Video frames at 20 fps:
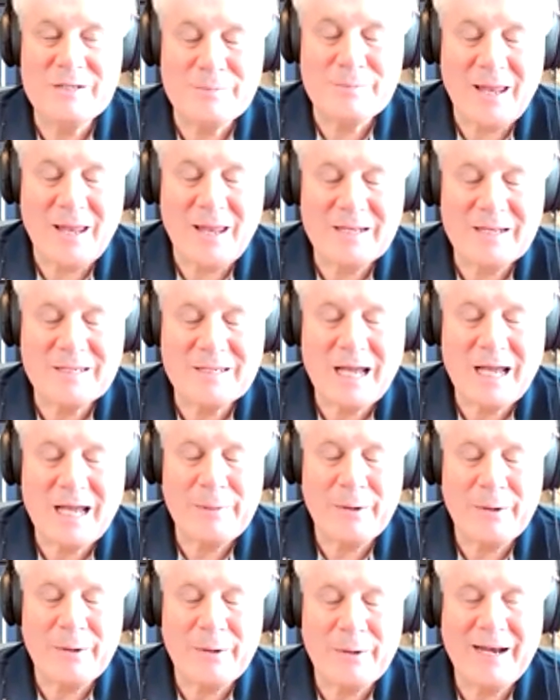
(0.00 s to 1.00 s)
the air.
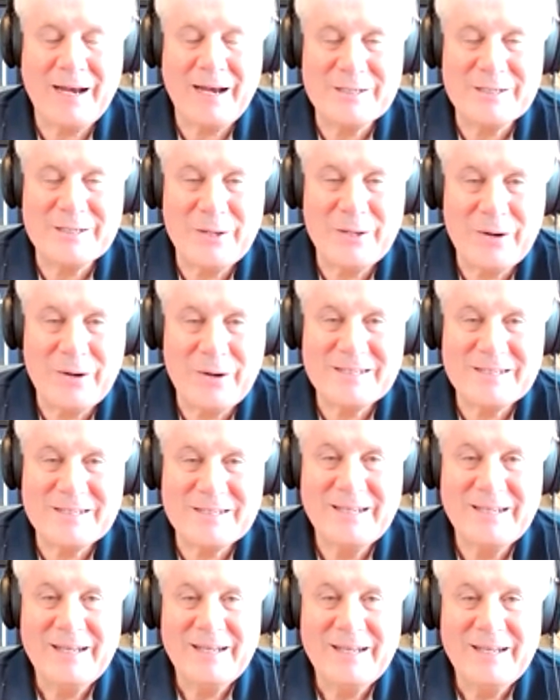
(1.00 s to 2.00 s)
We would go to Los
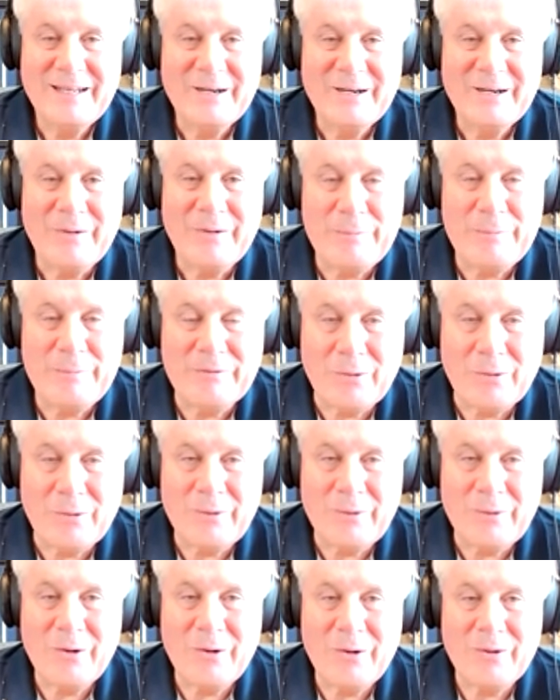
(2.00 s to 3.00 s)
Angeles International
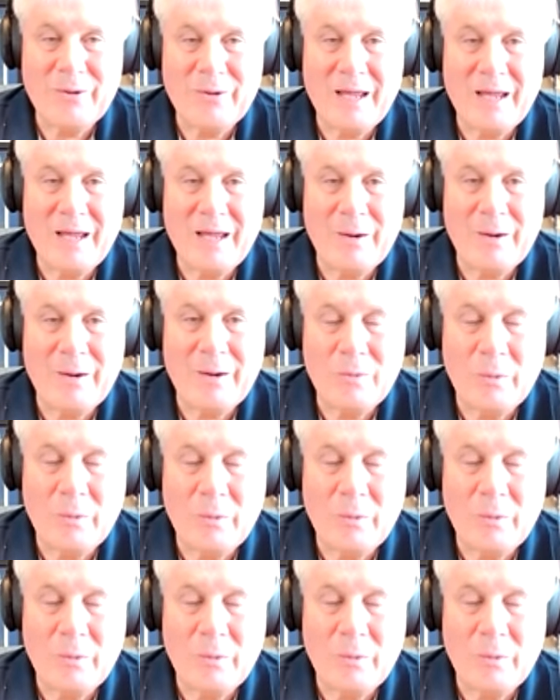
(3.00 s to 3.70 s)
Airport. And you